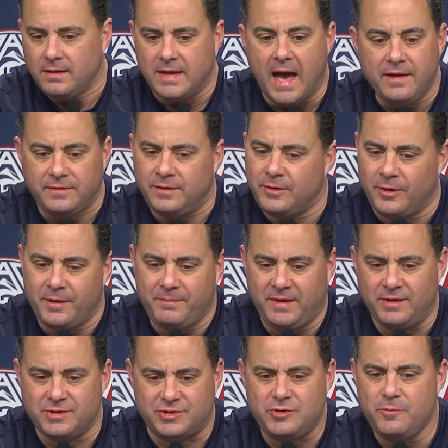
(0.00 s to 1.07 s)
Yeah, you know, I mean,
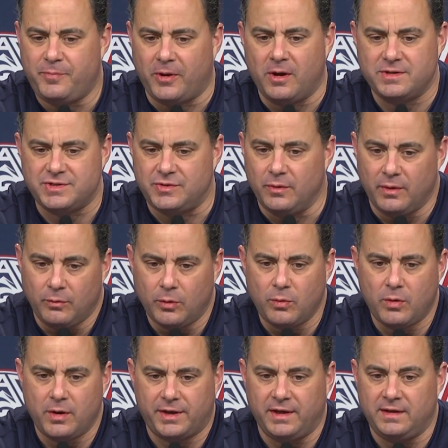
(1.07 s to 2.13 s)
there's two parts to it. We're
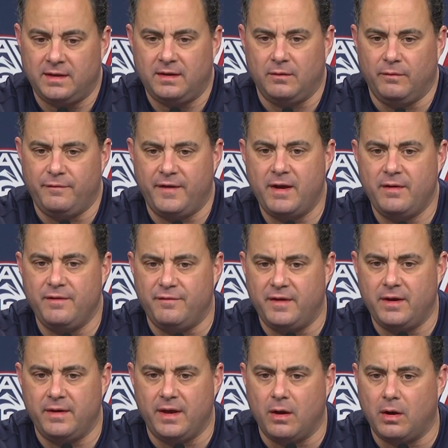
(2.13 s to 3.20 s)
working very,
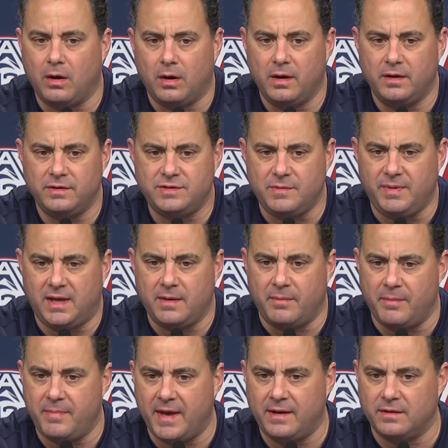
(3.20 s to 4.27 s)
very hard to become
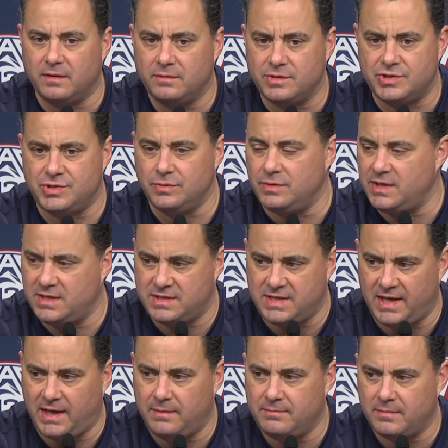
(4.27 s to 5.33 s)
a better shooting
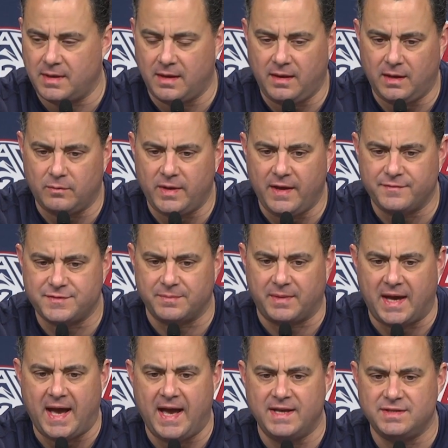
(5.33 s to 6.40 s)
team. I think we have some
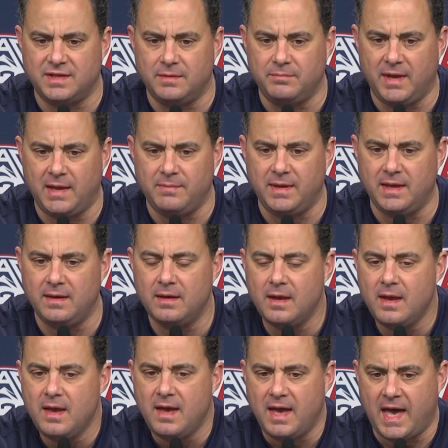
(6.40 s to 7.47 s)
guys that maybe
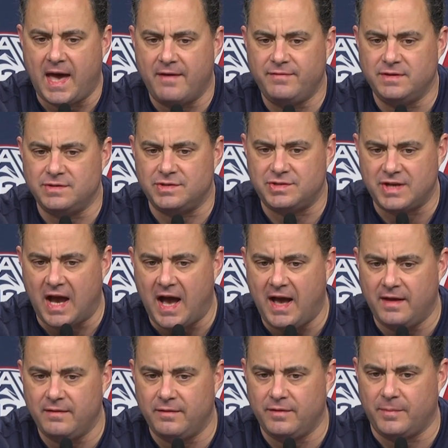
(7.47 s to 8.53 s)
haven't
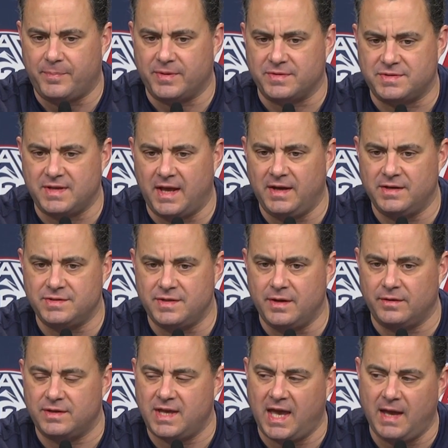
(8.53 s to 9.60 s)
shot the percentage
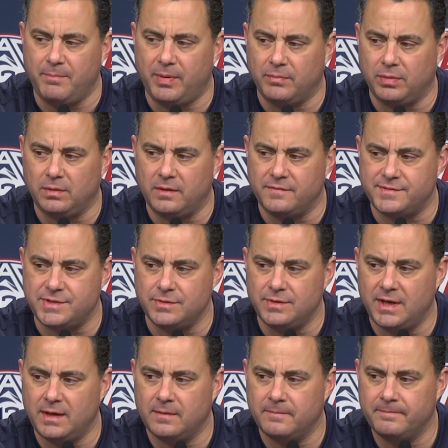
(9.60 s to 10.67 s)
they're capable of
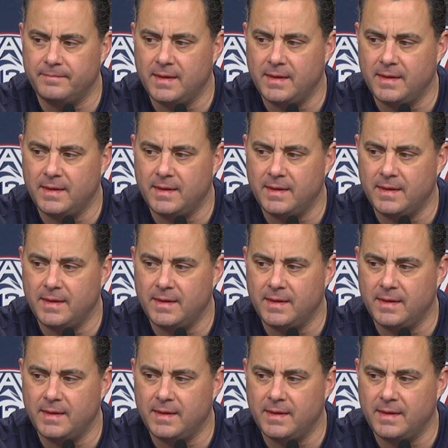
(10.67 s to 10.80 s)
shooting.